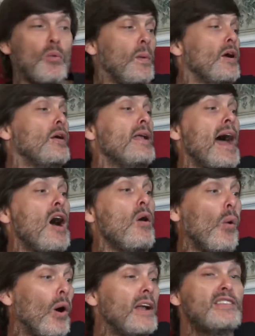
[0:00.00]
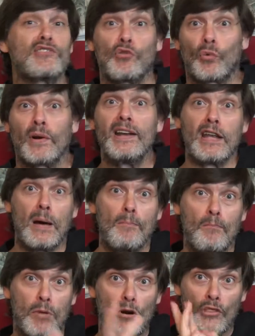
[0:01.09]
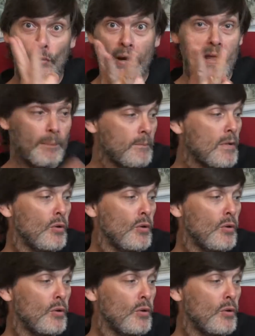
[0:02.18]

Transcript: We are now on story number 3,